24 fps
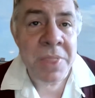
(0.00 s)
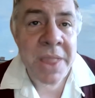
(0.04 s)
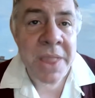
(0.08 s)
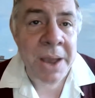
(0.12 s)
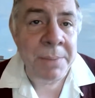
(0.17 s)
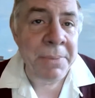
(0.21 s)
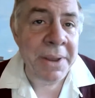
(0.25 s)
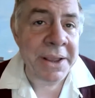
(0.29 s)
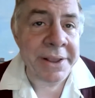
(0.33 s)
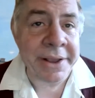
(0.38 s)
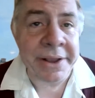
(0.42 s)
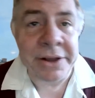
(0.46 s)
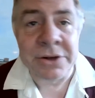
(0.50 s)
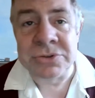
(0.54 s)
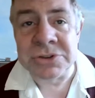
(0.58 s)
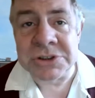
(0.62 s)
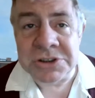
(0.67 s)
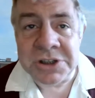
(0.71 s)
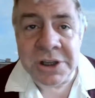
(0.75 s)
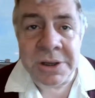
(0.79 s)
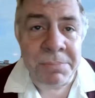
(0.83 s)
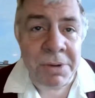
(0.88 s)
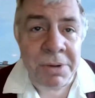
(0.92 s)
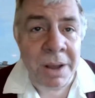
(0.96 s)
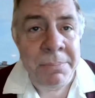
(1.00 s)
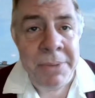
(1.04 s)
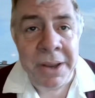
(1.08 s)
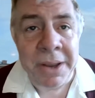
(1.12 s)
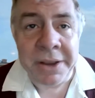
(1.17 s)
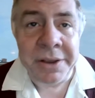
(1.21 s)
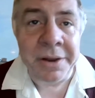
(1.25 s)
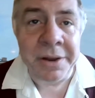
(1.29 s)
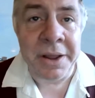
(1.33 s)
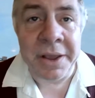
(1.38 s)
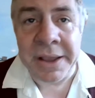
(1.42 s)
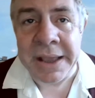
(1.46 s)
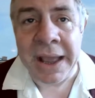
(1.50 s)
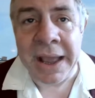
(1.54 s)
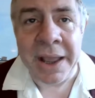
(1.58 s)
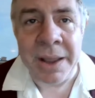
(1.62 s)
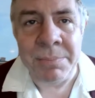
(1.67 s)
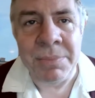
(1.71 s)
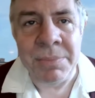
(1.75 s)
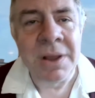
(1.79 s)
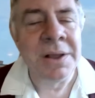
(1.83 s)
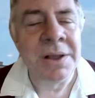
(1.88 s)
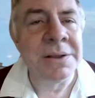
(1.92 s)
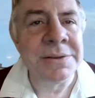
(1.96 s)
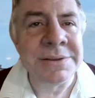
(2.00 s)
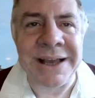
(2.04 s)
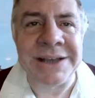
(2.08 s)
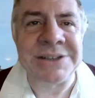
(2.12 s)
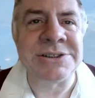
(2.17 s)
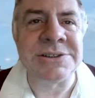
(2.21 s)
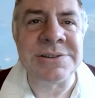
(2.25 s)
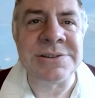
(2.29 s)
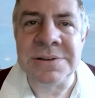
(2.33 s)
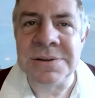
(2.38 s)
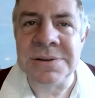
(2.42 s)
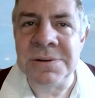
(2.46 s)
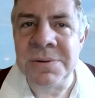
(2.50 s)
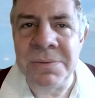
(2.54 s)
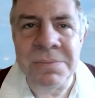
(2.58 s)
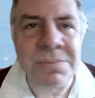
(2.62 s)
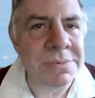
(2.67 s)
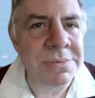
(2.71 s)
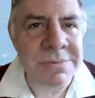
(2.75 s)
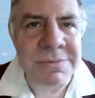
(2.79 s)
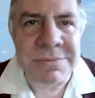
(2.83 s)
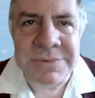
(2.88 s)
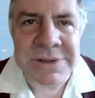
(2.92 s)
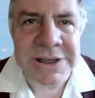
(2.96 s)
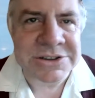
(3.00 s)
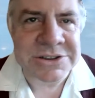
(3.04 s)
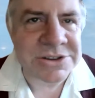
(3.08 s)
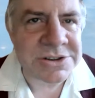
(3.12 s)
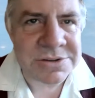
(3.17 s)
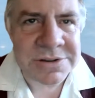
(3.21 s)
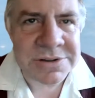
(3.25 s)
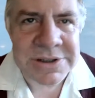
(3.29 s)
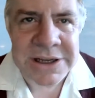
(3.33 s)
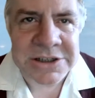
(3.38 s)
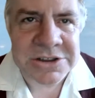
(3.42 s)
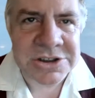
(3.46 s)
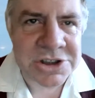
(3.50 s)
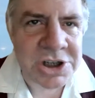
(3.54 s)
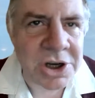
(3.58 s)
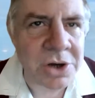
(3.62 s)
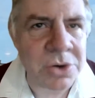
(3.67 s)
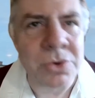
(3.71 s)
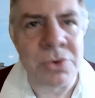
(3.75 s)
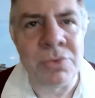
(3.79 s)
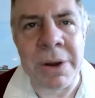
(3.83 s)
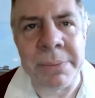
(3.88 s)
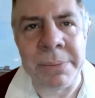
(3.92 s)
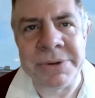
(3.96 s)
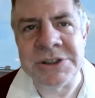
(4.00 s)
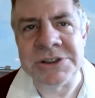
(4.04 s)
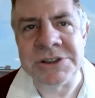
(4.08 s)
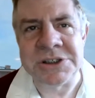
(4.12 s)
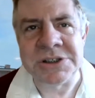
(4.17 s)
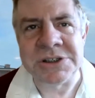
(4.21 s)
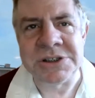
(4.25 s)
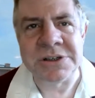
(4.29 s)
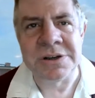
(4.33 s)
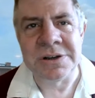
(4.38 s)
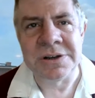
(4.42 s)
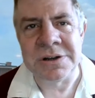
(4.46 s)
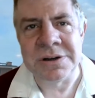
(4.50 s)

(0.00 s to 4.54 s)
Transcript: and make it interesting by making it a game that's that's that's total rubbish.